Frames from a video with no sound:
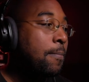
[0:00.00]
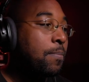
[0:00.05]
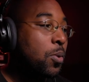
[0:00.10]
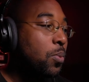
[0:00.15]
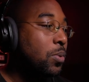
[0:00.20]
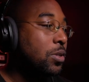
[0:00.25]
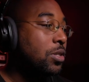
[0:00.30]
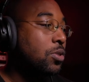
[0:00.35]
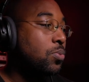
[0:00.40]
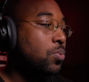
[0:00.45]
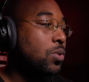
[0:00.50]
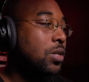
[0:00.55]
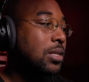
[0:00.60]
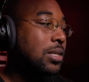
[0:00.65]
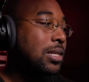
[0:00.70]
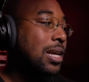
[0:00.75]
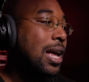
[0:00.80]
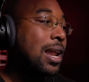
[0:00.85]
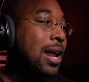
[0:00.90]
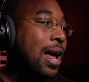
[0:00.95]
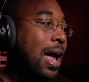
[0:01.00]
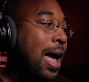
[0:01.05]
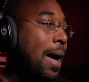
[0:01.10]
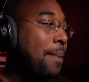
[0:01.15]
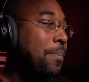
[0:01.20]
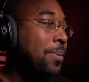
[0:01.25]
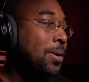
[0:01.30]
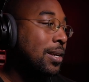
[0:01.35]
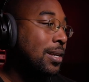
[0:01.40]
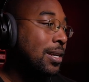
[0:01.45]
which is what's kind of
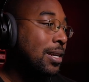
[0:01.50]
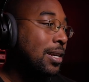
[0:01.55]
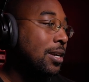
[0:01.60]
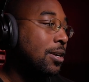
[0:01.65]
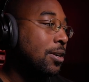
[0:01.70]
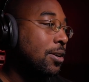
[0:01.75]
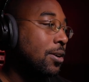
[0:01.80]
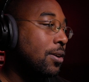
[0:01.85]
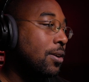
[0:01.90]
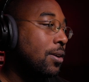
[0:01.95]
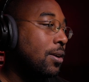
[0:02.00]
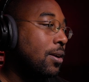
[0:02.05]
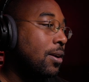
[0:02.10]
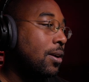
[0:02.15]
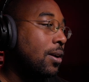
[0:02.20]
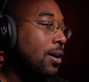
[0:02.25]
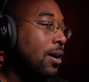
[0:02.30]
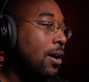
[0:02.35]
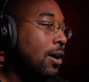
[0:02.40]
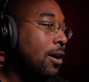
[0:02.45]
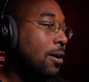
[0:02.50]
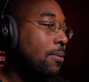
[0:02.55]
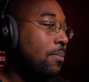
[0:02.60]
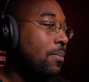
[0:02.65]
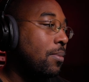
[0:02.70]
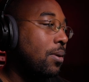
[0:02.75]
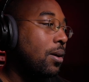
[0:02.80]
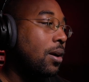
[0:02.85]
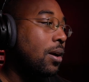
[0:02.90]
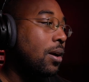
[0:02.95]
happening here um,